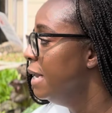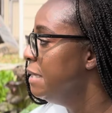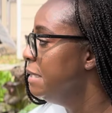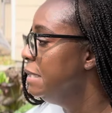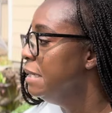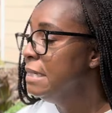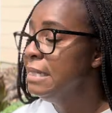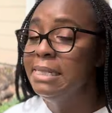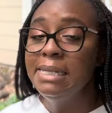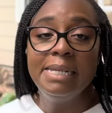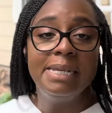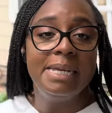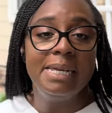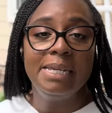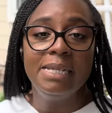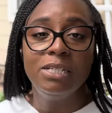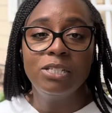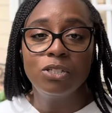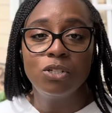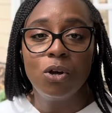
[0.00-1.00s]
didn't get
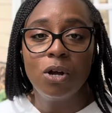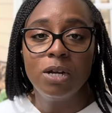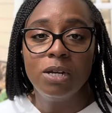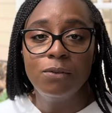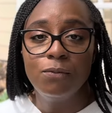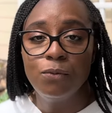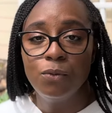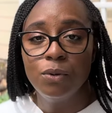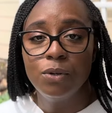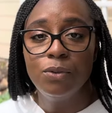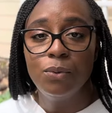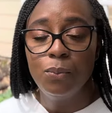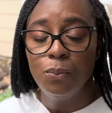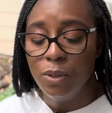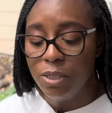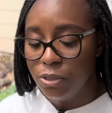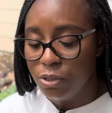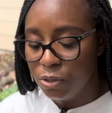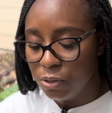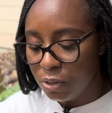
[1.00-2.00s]
any started for the
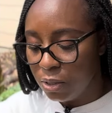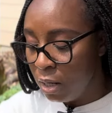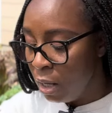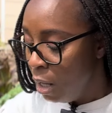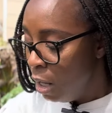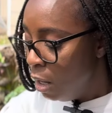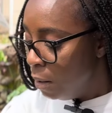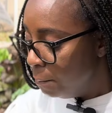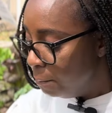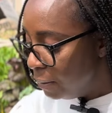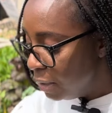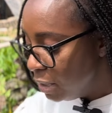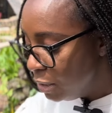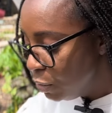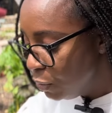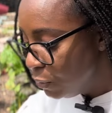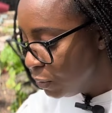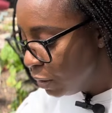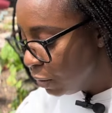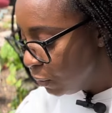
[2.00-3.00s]
winter, but
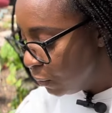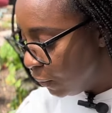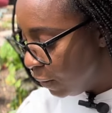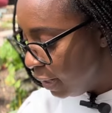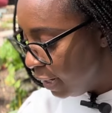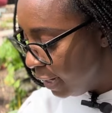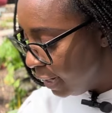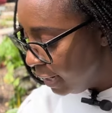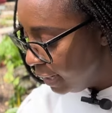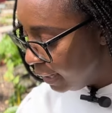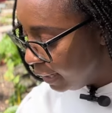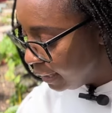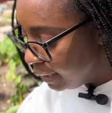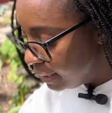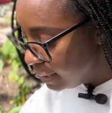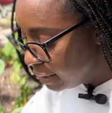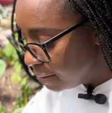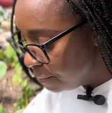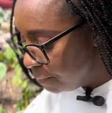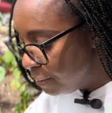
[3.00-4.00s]
you can go ahead and
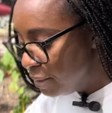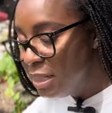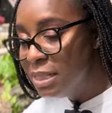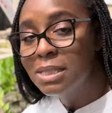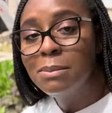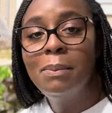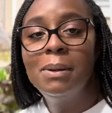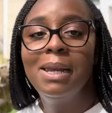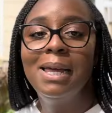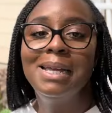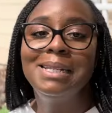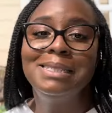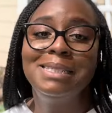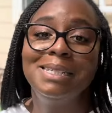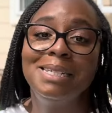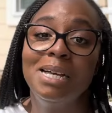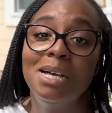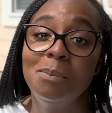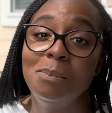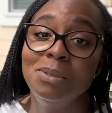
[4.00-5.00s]
get the beets
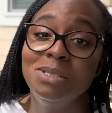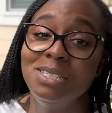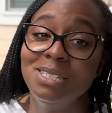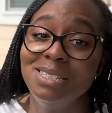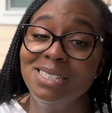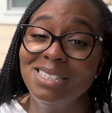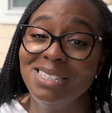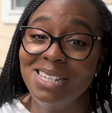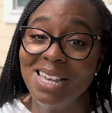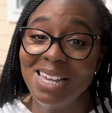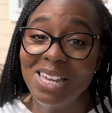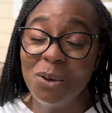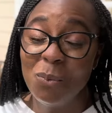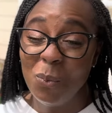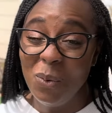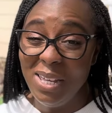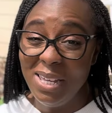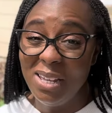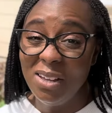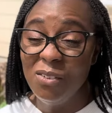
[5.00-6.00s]
planted up until the second
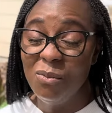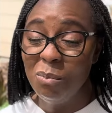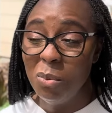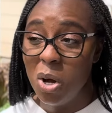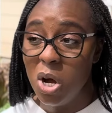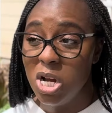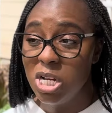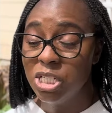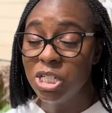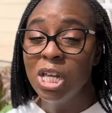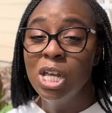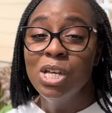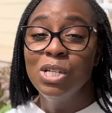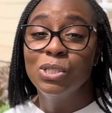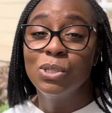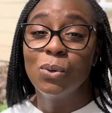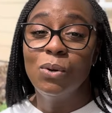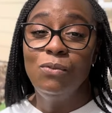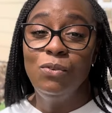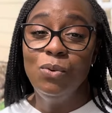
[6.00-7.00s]
week of March.
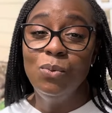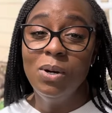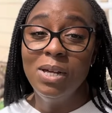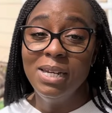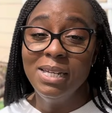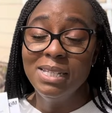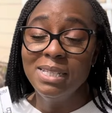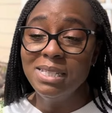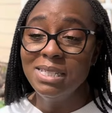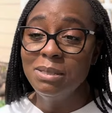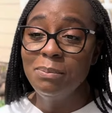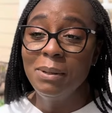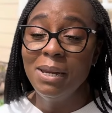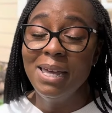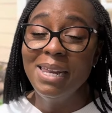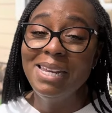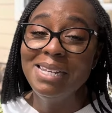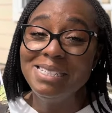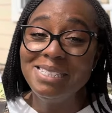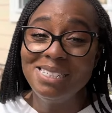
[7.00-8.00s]
So if you want to get this
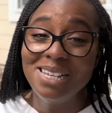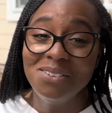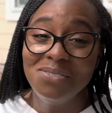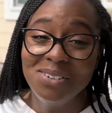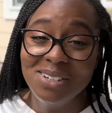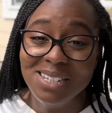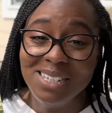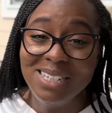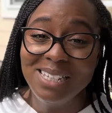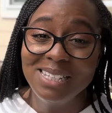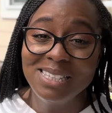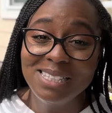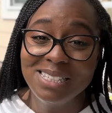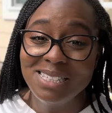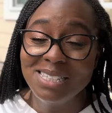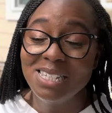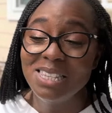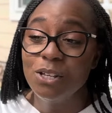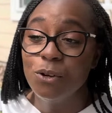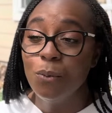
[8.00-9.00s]
planted, definitely get this
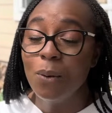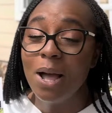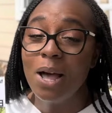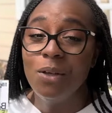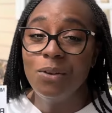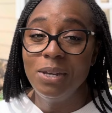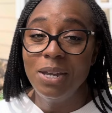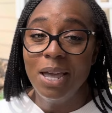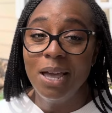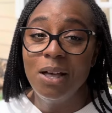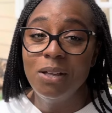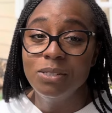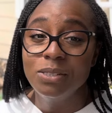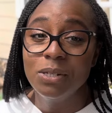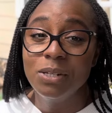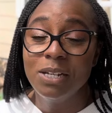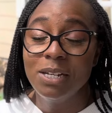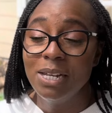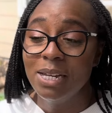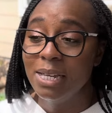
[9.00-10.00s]
in the ground now so
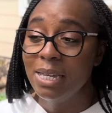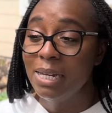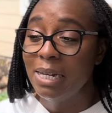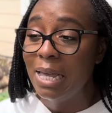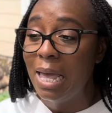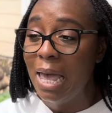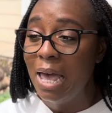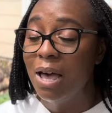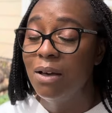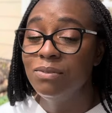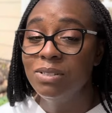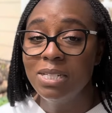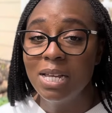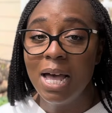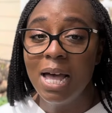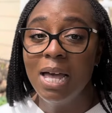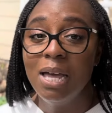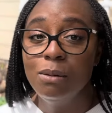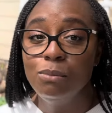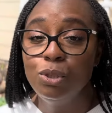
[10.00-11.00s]
that I can have
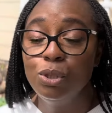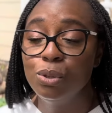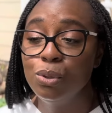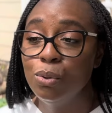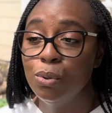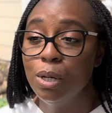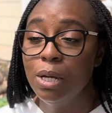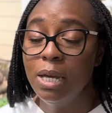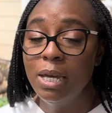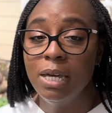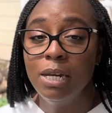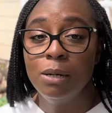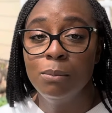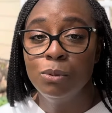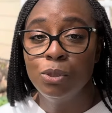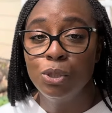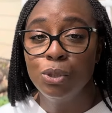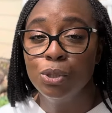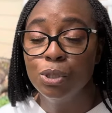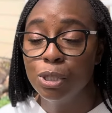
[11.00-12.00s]
time to go ahead and
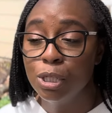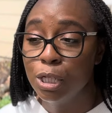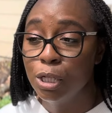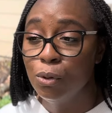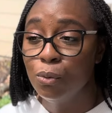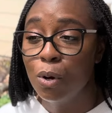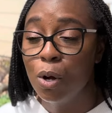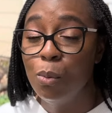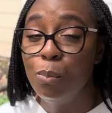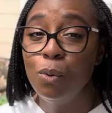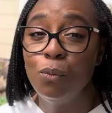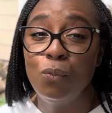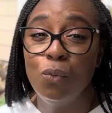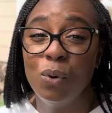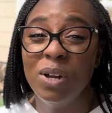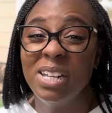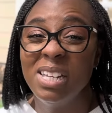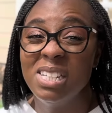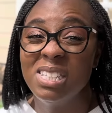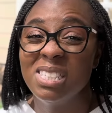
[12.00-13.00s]
mature and grow before
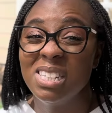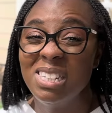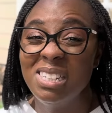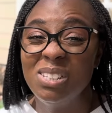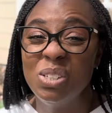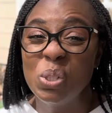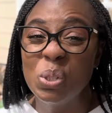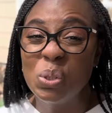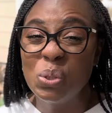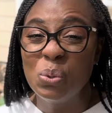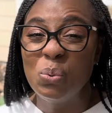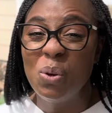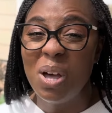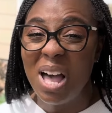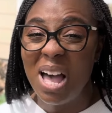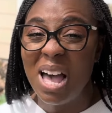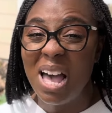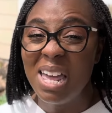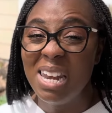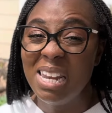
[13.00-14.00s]
it gets a little too
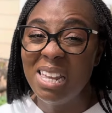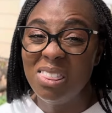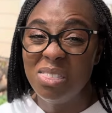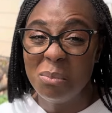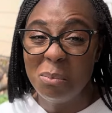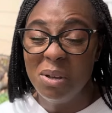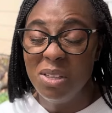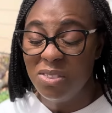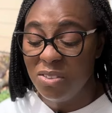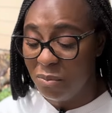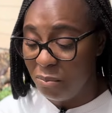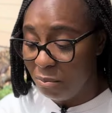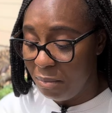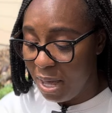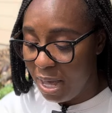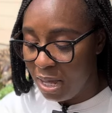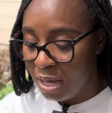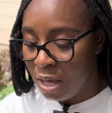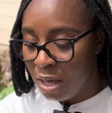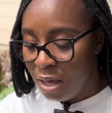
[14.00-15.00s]
hot in the month of
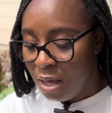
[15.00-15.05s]
May.